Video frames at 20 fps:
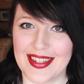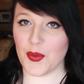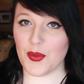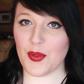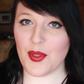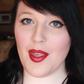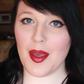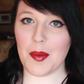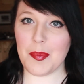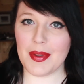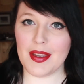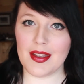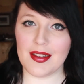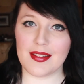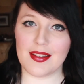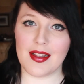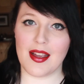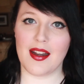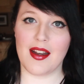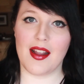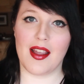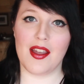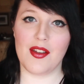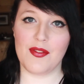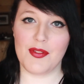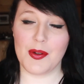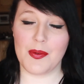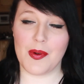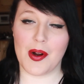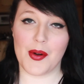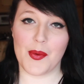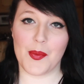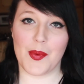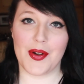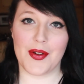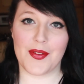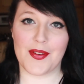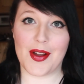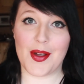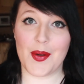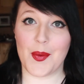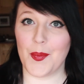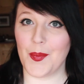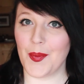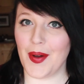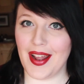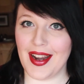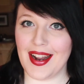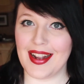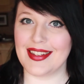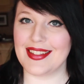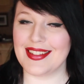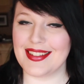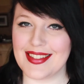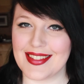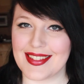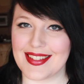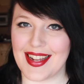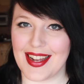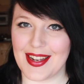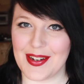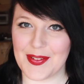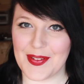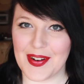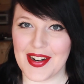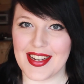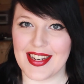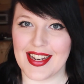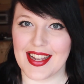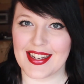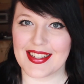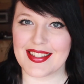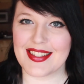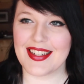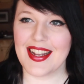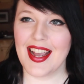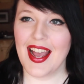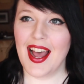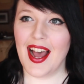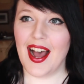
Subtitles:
So that being said, if you are wondering what I did decide to write next,